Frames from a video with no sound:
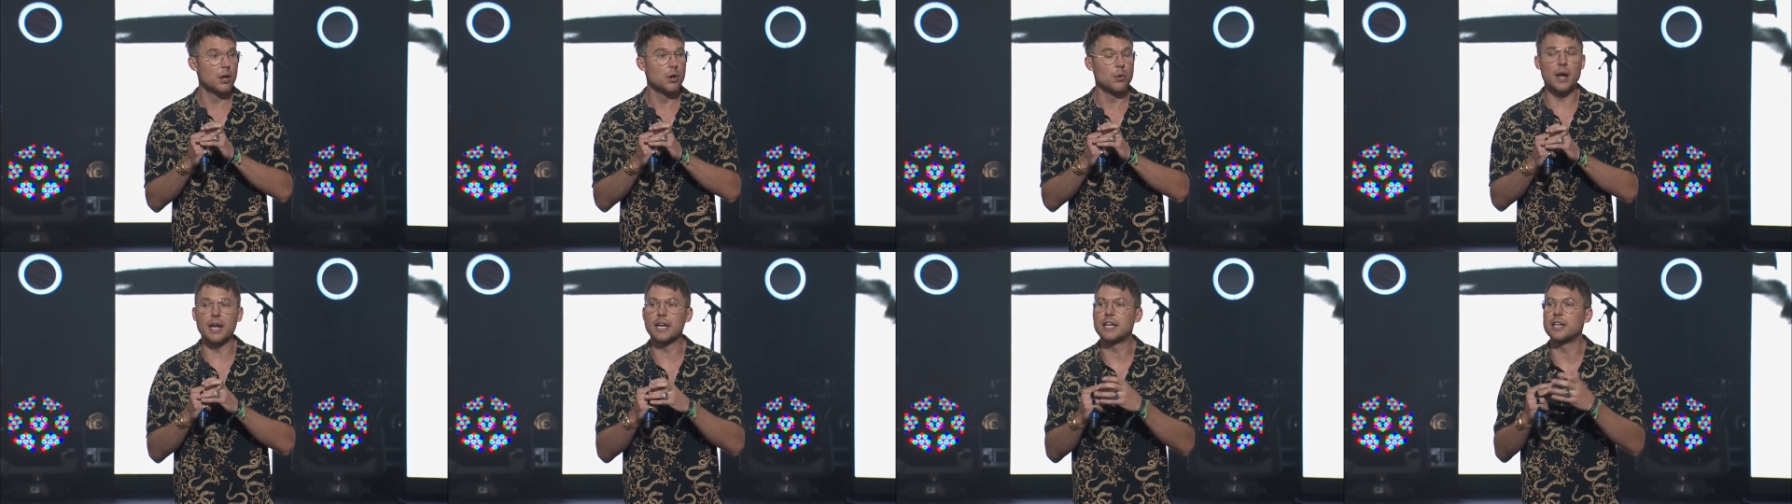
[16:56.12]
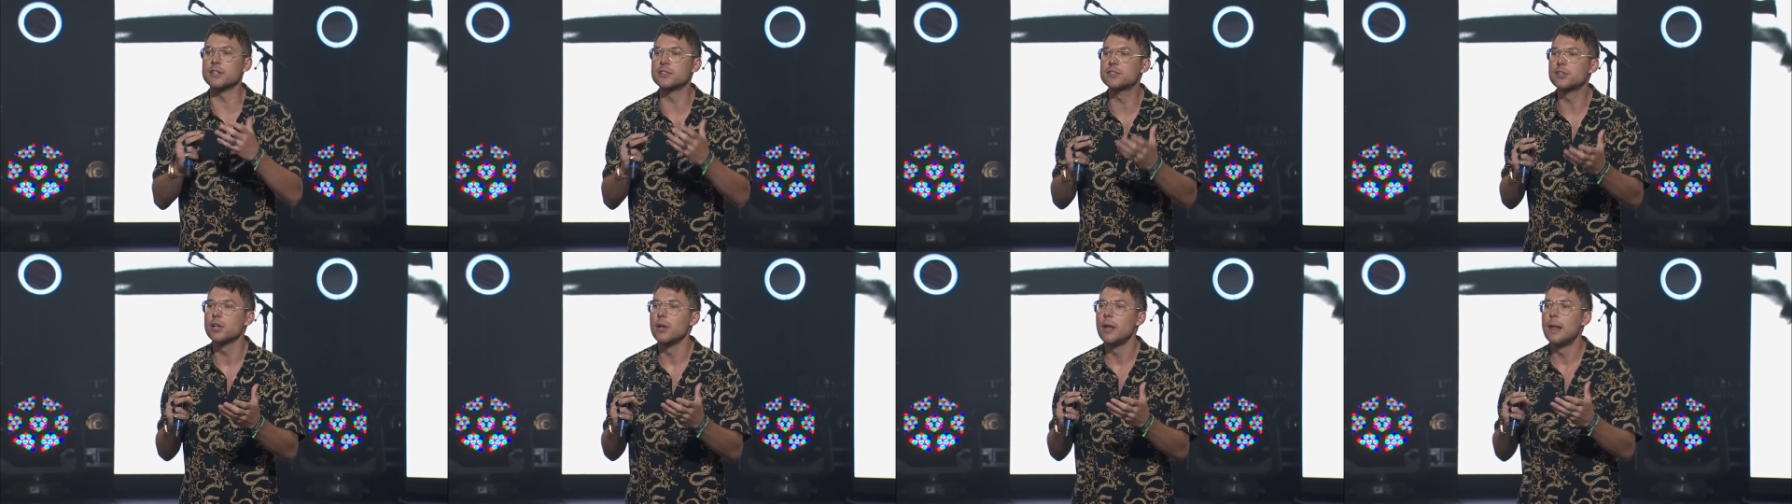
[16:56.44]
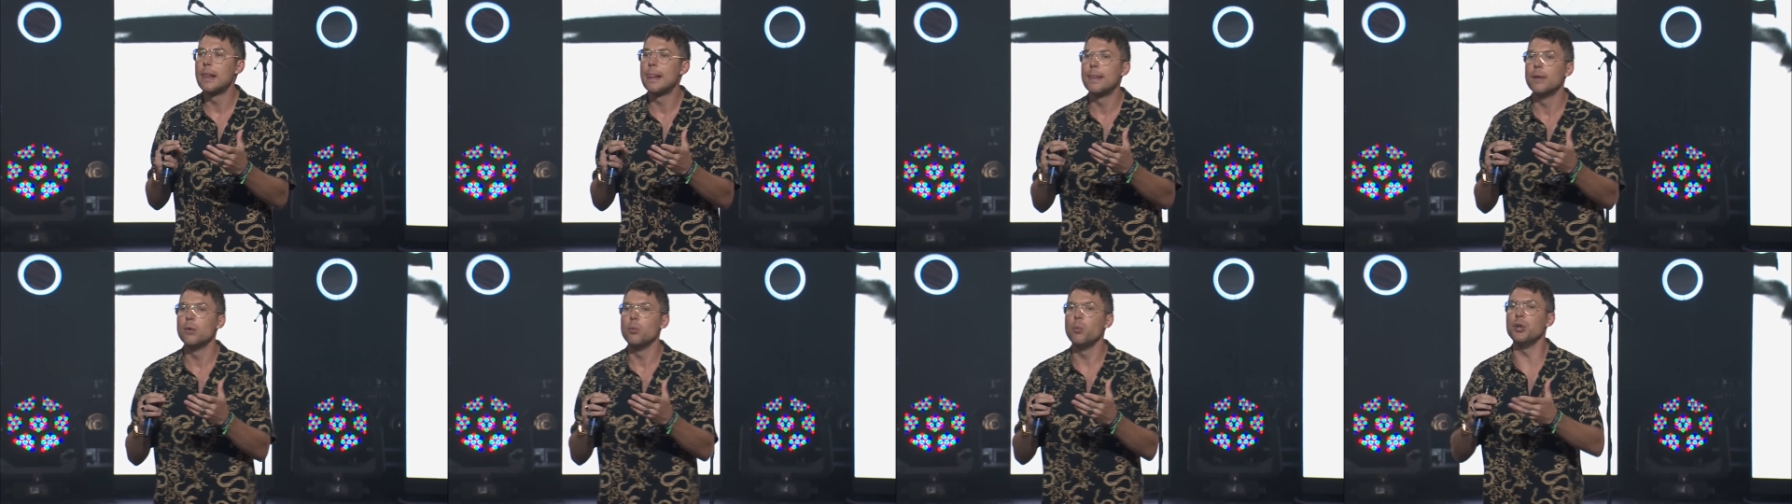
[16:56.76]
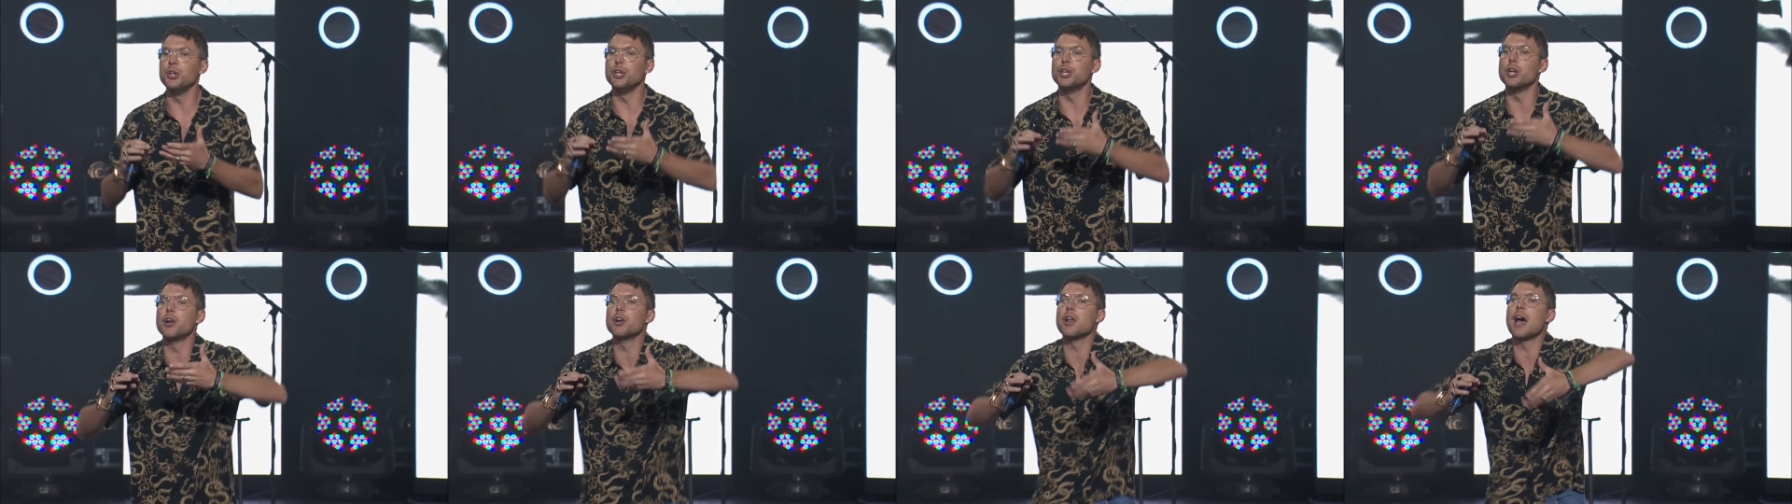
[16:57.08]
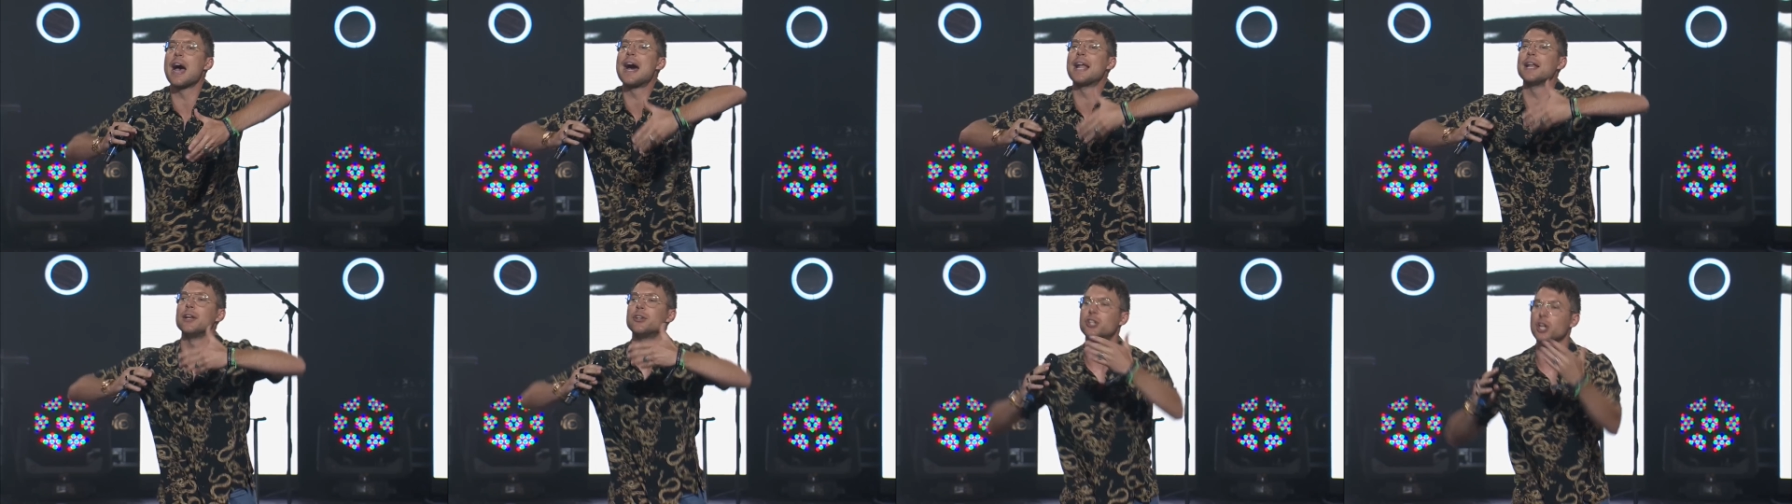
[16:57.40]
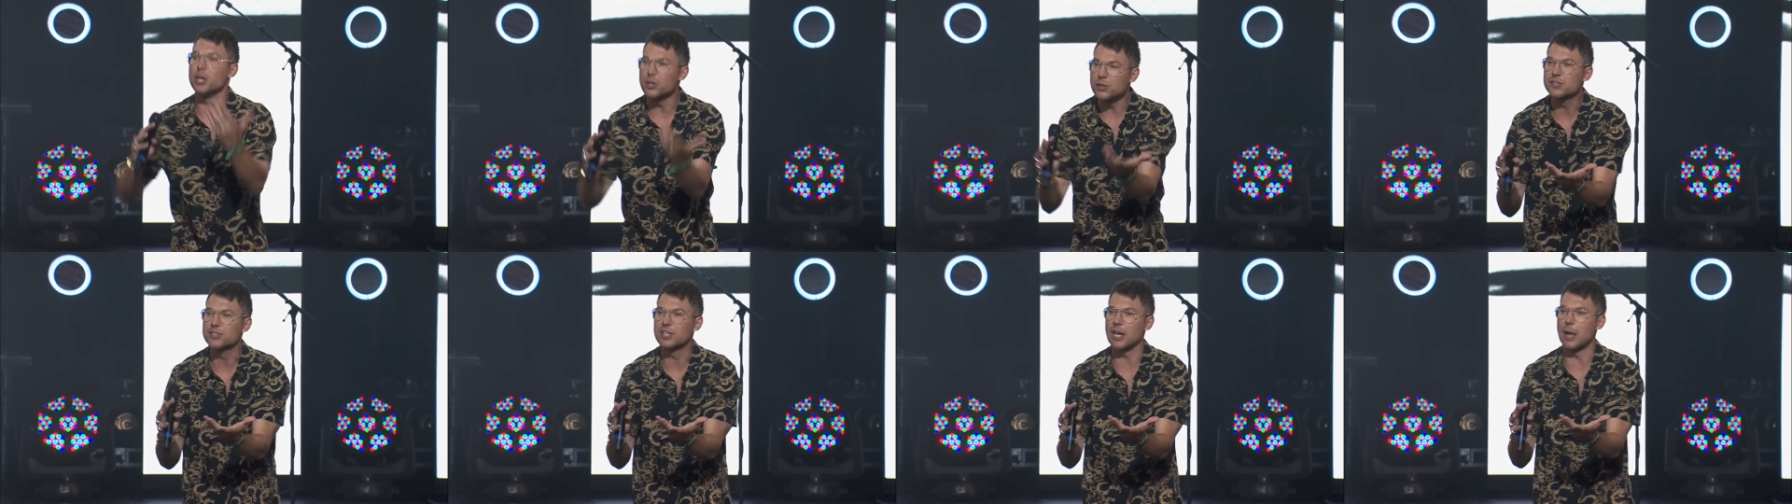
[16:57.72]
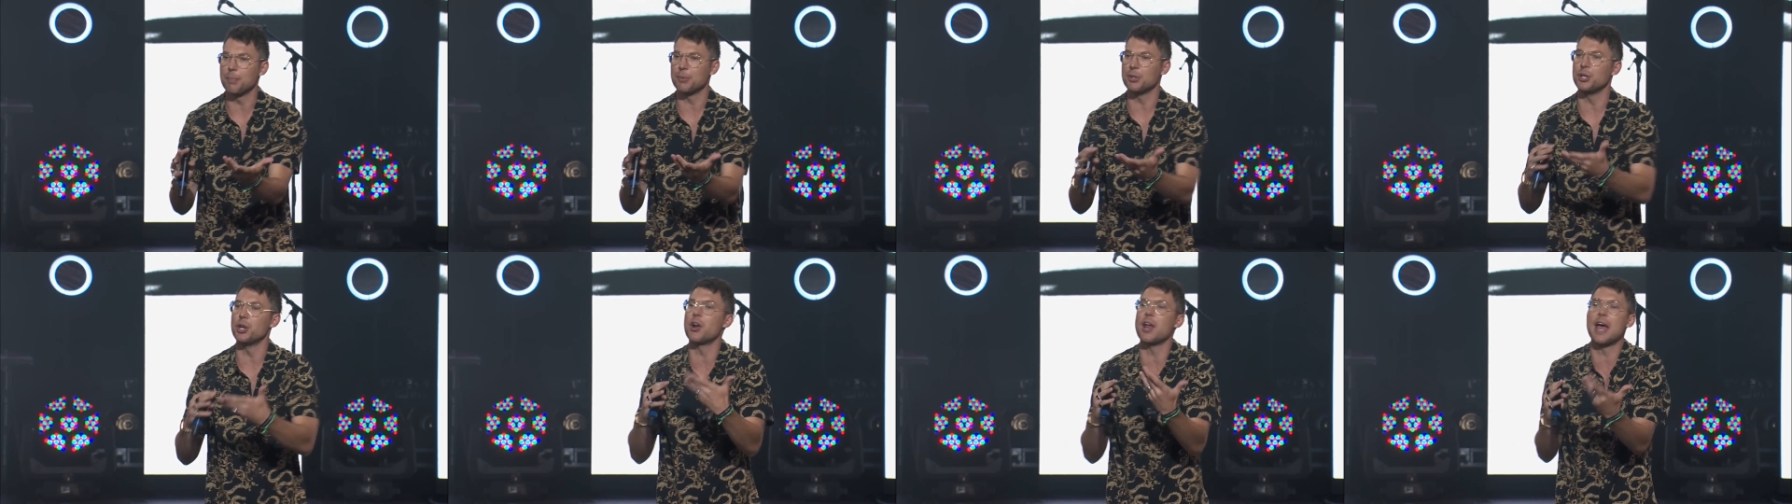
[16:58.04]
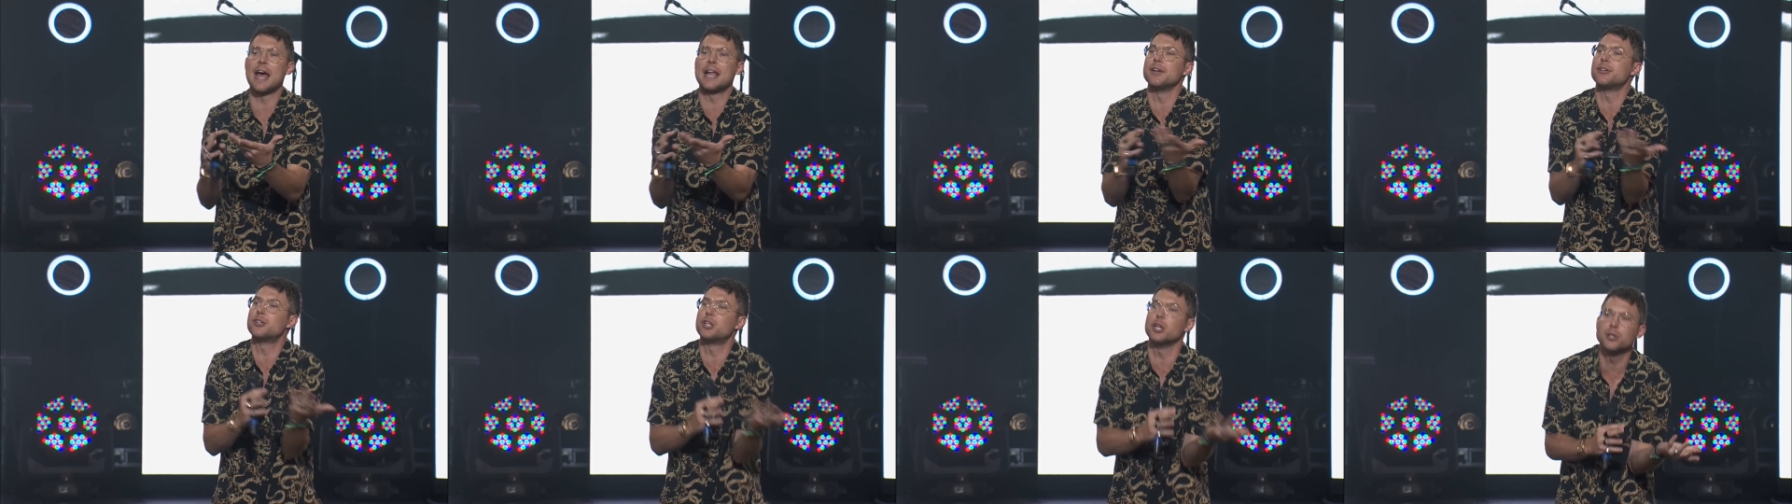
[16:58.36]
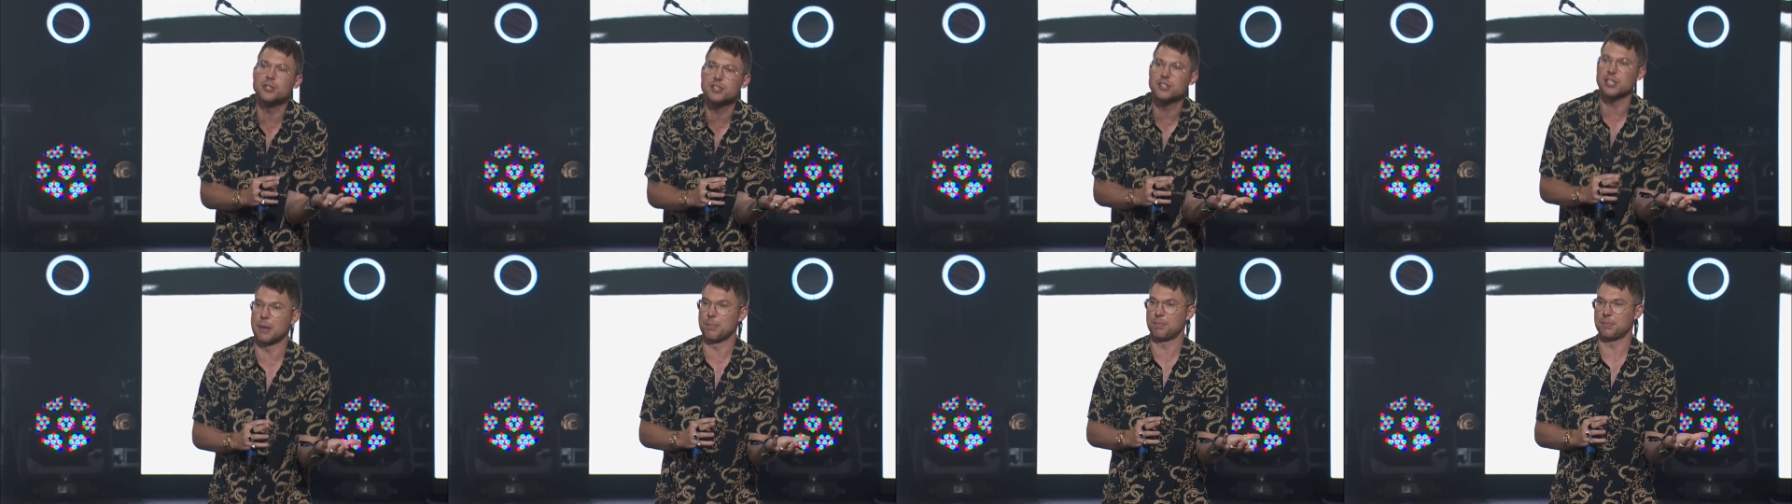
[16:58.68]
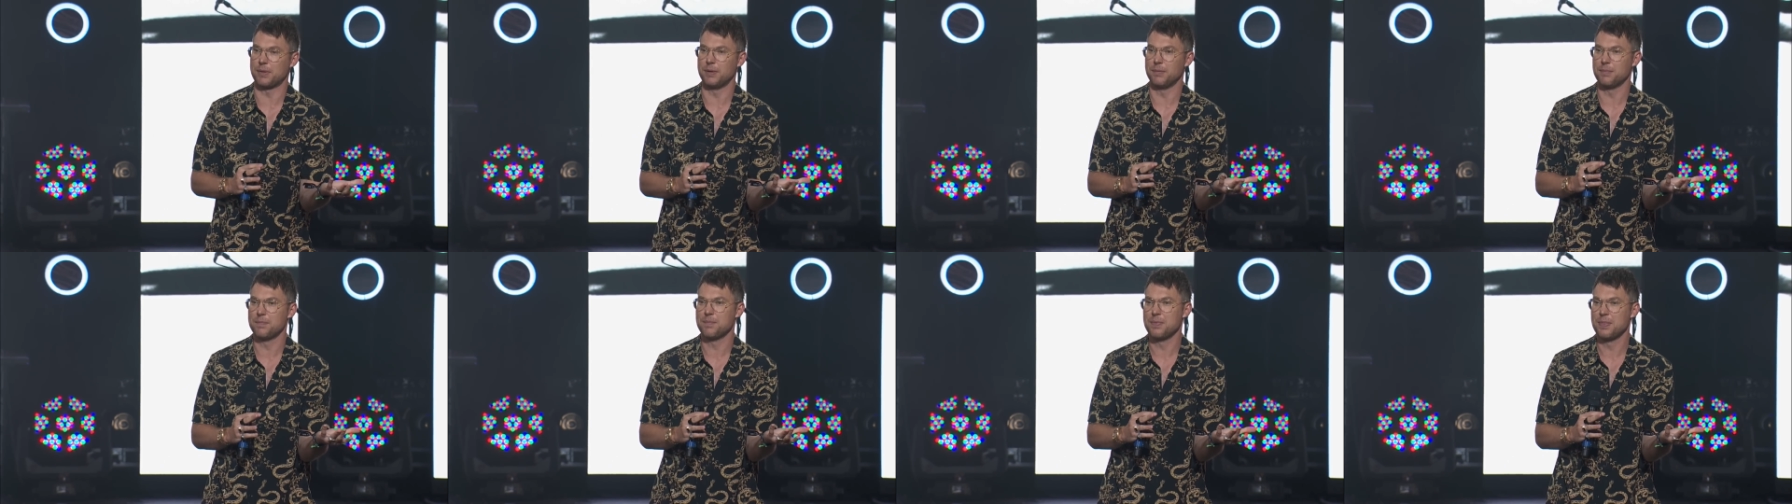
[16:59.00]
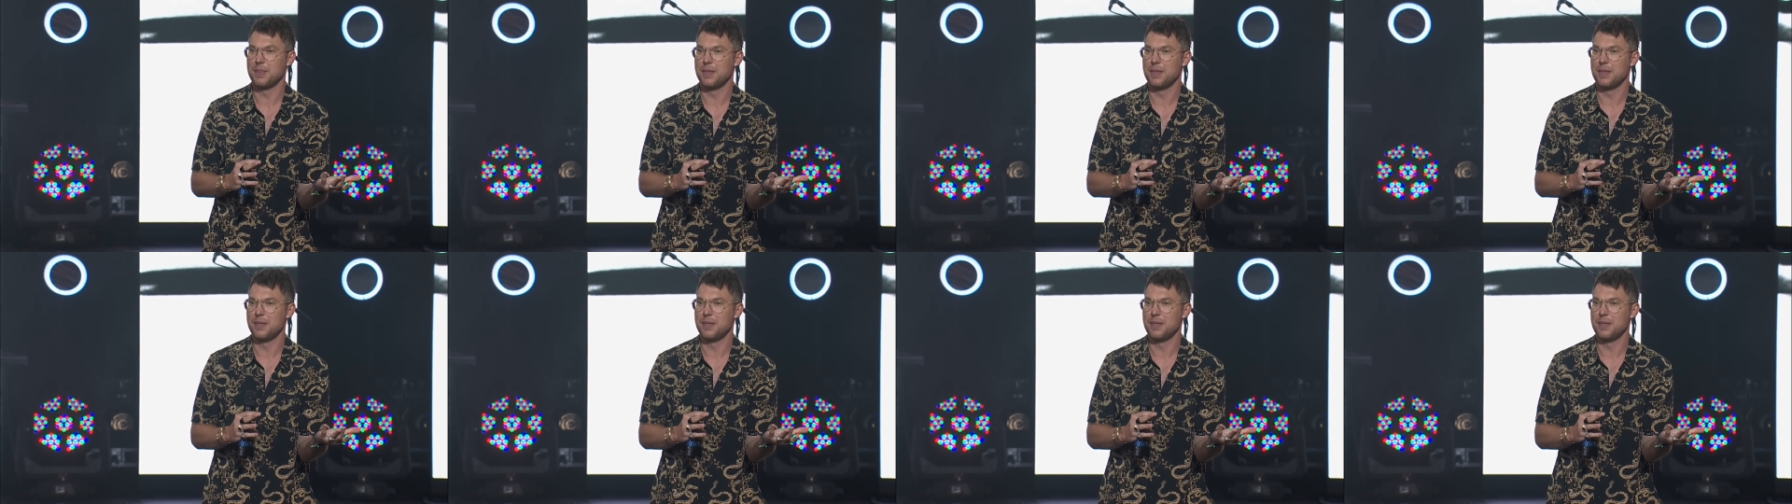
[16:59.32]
right? Because when you don't know how to do something, you don't know how to do something.